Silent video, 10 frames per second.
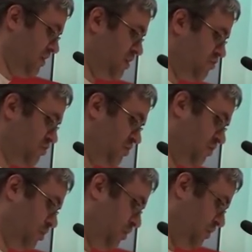in the
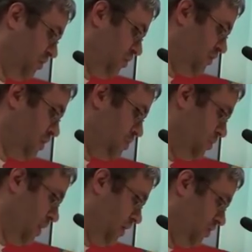interests of both the Soviet
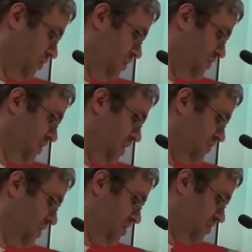bureaucracy and
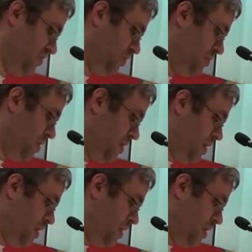fighting fascism.